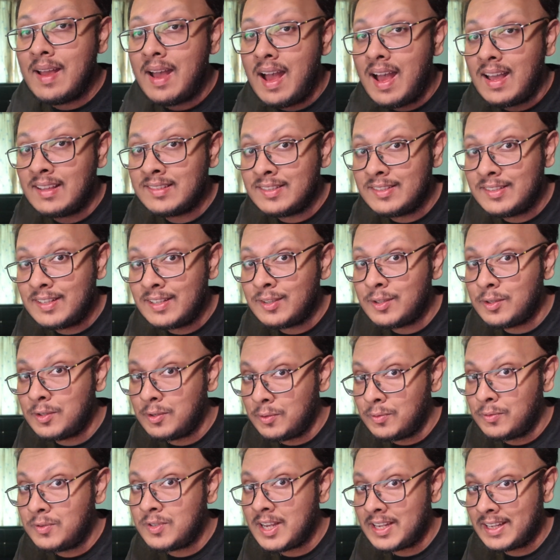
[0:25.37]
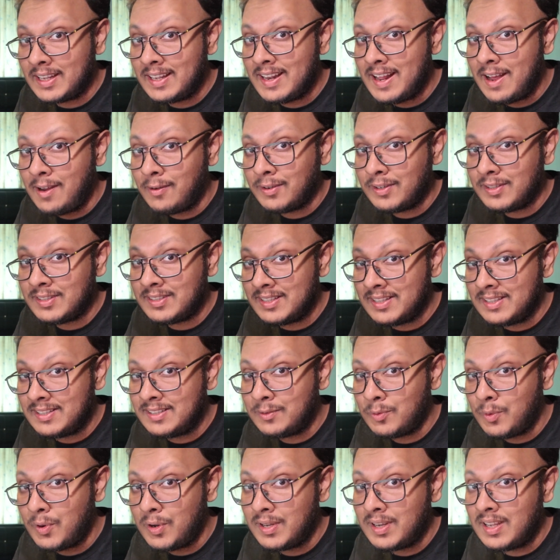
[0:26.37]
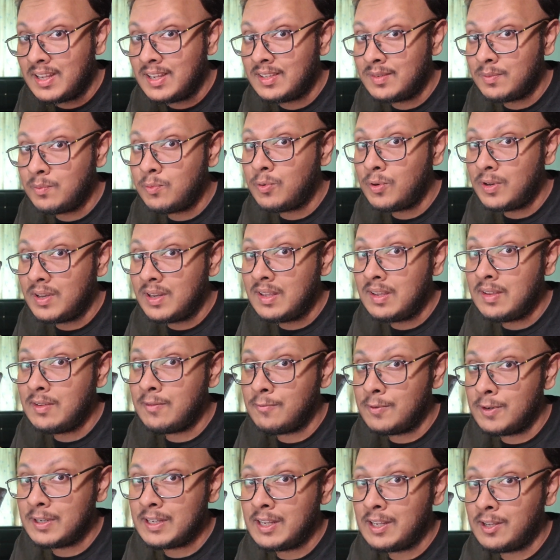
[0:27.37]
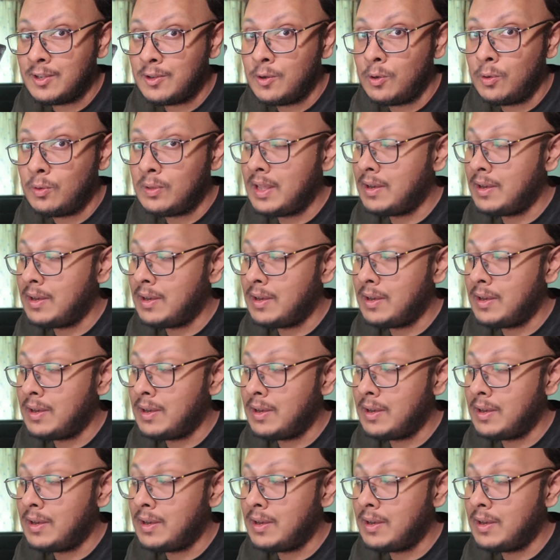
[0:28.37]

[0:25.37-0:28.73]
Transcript: I suggest you do check it out because this one is pretty freaking cool.